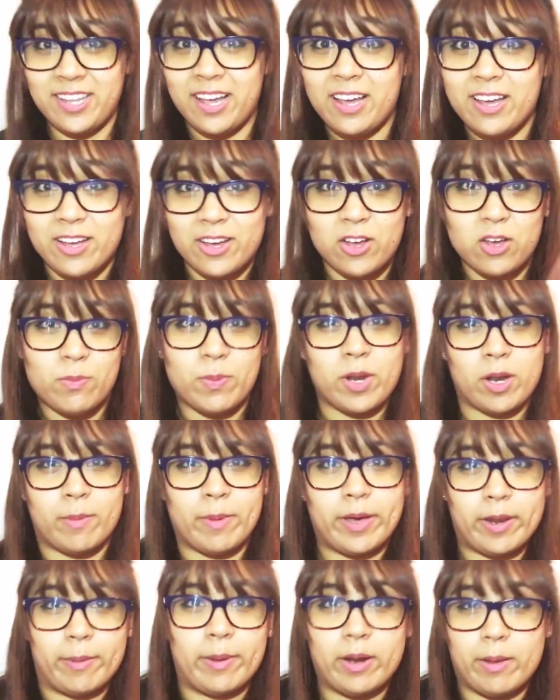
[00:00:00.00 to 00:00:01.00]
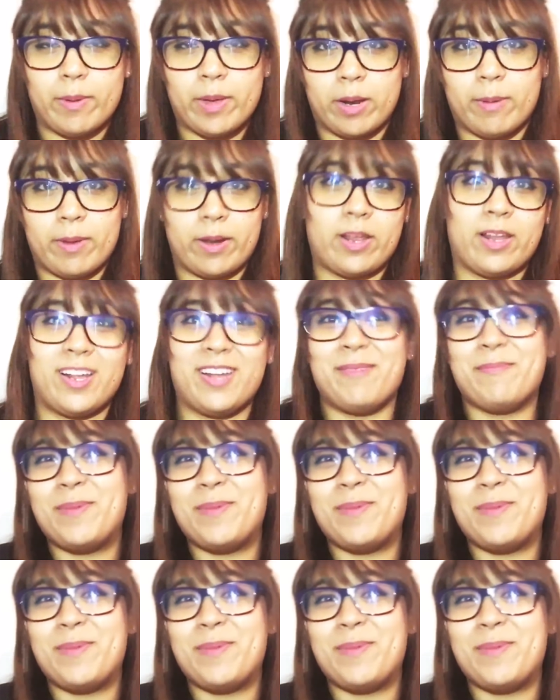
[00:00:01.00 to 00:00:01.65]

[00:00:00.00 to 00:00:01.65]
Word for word: So, but, but, but, but,